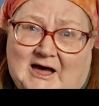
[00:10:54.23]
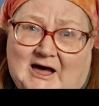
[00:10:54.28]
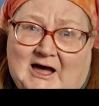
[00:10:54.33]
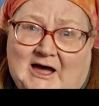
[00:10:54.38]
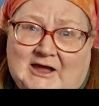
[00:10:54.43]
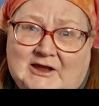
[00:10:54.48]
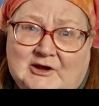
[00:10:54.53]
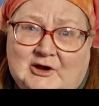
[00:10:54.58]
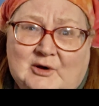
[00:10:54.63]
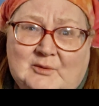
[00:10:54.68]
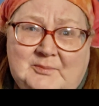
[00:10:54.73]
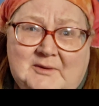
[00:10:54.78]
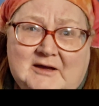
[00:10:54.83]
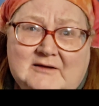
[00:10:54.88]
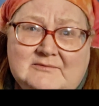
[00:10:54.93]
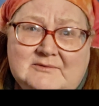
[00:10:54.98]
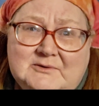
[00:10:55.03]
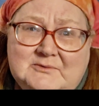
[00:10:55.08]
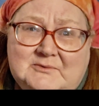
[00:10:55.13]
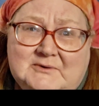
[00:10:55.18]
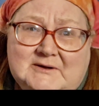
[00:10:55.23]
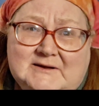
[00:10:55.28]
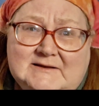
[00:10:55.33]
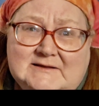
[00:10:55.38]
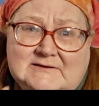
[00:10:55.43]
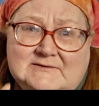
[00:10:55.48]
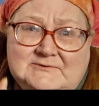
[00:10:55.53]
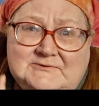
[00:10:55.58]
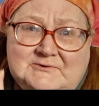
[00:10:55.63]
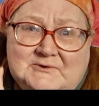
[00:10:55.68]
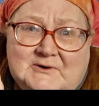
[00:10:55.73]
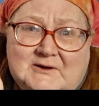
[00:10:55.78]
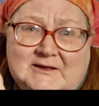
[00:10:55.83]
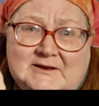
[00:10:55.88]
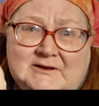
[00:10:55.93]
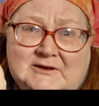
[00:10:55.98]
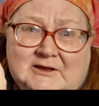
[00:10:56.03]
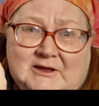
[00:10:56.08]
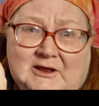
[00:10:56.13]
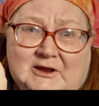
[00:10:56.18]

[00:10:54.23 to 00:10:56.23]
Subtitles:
I hope everyone enjoyed